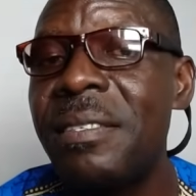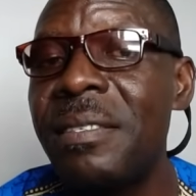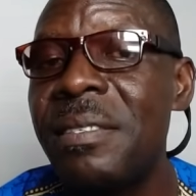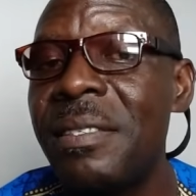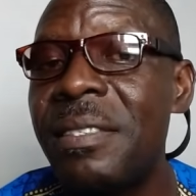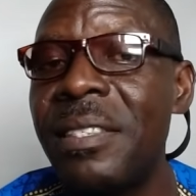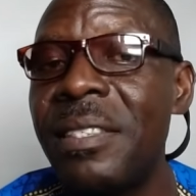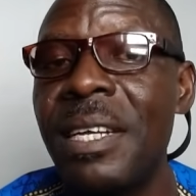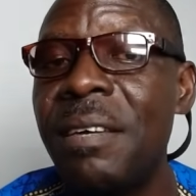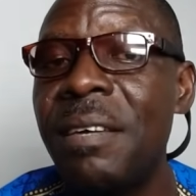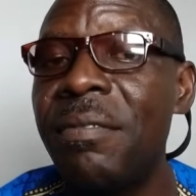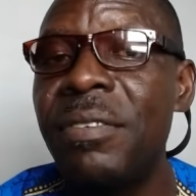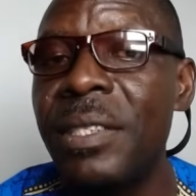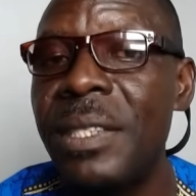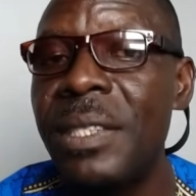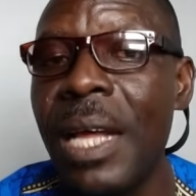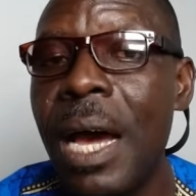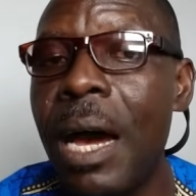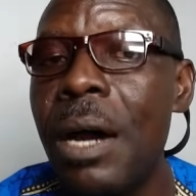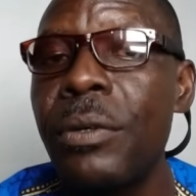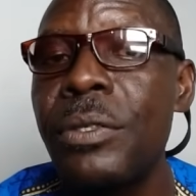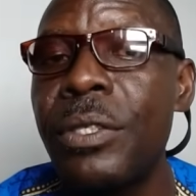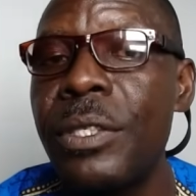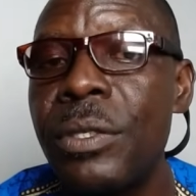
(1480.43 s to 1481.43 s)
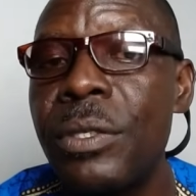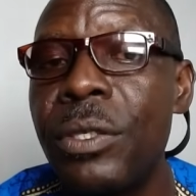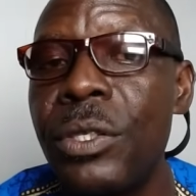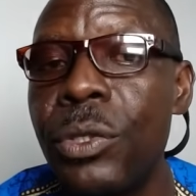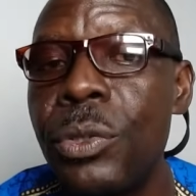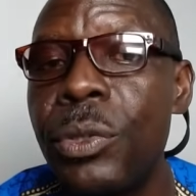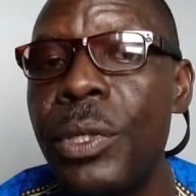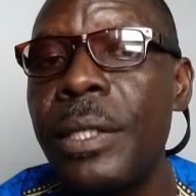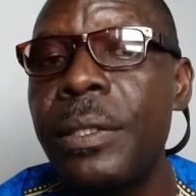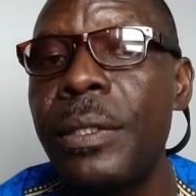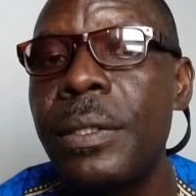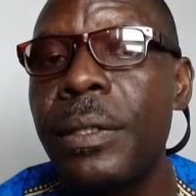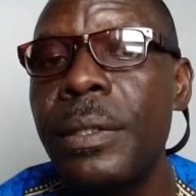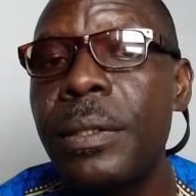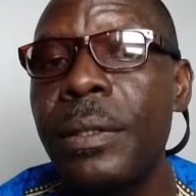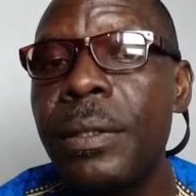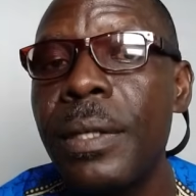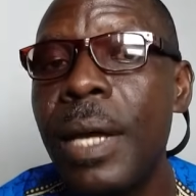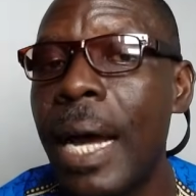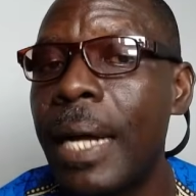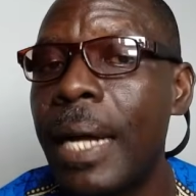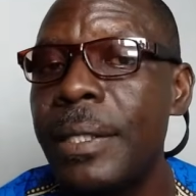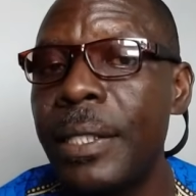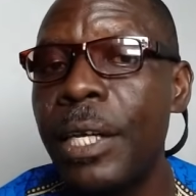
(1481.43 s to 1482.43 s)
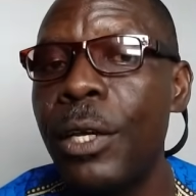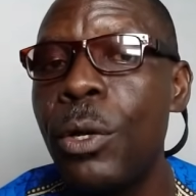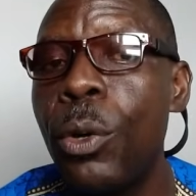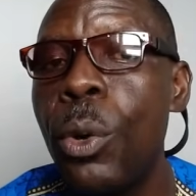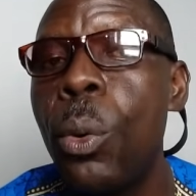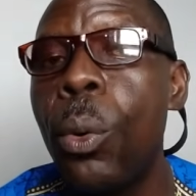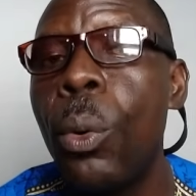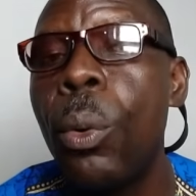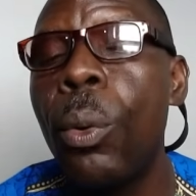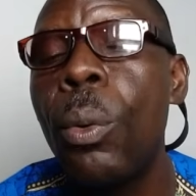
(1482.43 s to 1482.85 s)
7,000 students at a go,